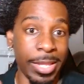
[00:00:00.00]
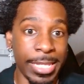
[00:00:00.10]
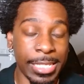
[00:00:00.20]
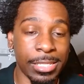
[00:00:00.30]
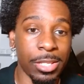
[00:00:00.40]
And
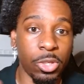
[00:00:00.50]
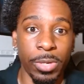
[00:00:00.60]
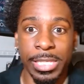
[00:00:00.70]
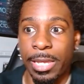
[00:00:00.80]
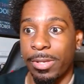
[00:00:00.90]
this is a
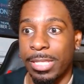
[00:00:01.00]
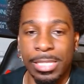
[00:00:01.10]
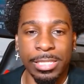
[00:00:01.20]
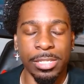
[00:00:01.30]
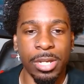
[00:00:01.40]
twist here, and
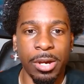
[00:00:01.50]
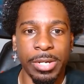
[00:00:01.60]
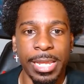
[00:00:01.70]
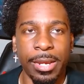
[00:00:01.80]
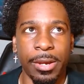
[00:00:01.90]
this is a
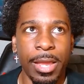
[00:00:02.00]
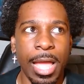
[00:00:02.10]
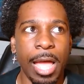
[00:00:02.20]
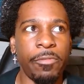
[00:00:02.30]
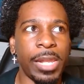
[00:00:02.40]
turn here.
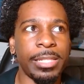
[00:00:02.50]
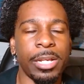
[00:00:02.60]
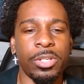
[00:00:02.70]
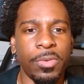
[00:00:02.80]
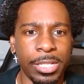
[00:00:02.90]
I feel like
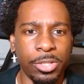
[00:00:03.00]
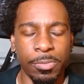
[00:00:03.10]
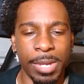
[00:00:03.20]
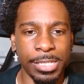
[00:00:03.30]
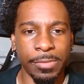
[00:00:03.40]
they're doing too
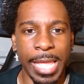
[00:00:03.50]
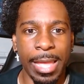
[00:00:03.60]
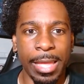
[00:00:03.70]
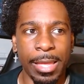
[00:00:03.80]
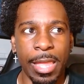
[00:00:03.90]
much of
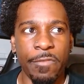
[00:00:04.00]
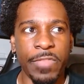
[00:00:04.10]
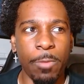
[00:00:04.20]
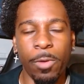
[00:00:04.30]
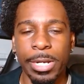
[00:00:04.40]
that if
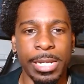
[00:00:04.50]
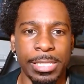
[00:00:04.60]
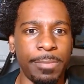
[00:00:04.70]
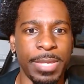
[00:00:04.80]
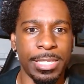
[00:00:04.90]
they wanted it
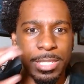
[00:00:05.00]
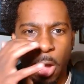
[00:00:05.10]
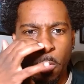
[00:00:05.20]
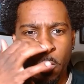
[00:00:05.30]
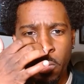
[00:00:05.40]
to be
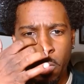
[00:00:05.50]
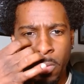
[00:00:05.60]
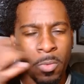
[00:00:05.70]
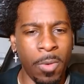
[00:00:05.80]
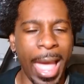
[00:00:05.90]
so
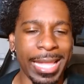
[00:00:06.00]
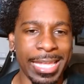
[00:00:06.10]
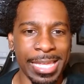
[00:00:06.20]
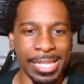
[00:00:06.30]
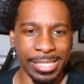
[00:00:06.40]

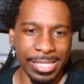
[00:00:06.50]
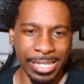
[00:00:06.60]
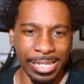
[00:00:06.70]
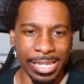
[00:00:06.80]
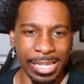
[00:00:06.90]
wacky and
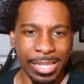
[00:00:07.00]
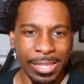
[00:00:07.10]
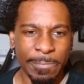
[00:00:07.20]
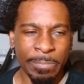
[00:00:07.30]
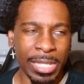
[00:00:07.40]
silly.
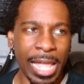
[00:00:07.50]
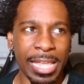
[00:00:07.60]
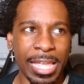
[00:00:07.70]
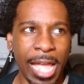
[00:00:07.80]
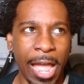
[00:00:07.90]

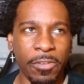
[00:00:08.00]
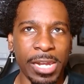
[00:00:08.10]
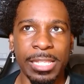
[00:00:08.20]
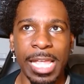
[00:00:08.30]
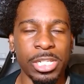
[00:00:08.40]
Like, I feel
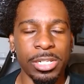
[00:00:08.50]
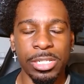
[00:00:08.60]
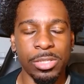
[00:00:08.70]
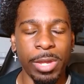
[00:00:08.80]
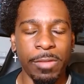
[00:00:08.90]
like they should have
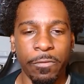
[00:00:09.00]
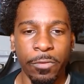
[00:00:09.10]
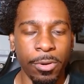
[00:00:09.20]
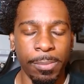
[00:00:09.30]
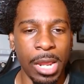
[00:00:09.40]
just went
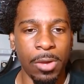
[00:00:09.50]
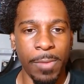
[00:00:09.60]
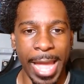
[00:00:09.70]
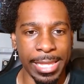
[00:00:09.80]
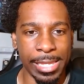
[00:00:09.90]
full blown
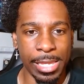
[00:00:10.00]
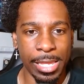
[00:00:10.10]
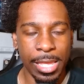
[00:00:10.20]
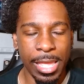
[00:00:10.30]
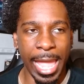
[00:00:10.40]
wacky
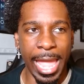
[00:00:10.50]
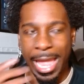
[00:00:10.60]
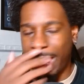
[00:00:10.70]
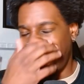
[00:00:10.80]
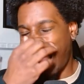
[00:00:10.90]

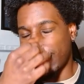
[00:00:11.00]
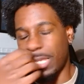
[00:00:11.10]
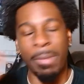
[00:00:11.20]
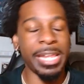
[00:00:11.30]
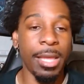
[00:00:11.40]
and had
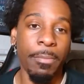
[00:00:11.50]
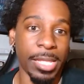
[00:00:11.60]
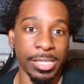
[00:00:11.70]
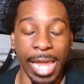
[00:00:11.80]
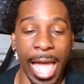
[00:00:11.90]
somebody come
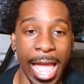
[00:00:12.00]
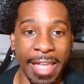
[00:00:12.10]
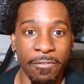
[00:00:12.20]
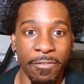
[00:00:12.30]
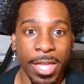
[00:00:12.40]
back to
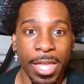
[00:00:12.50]
life.